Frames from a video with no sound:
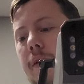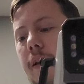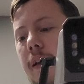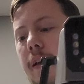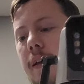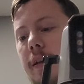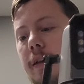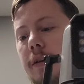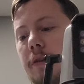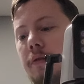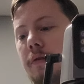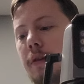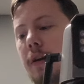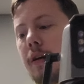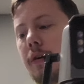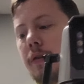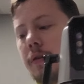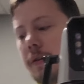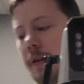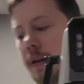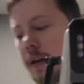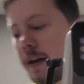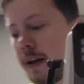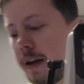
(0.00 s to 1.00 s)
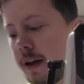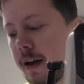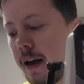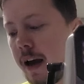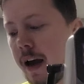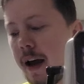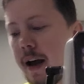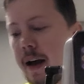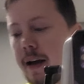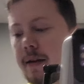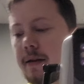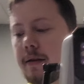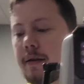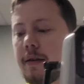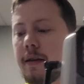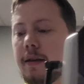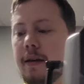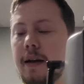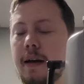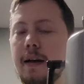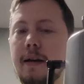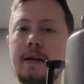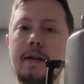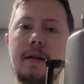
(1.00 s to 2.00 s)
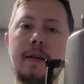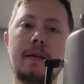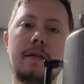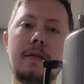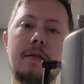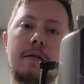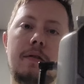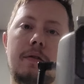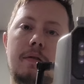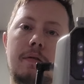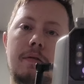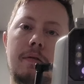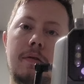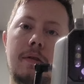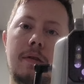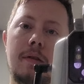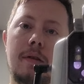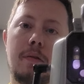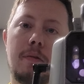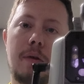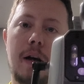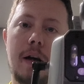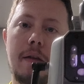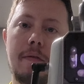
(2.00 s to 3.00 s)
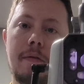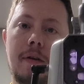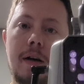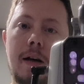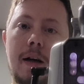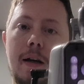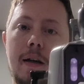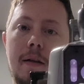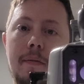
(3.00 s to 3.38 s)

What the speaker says: letting you know that it has connected to the Wi-Fi.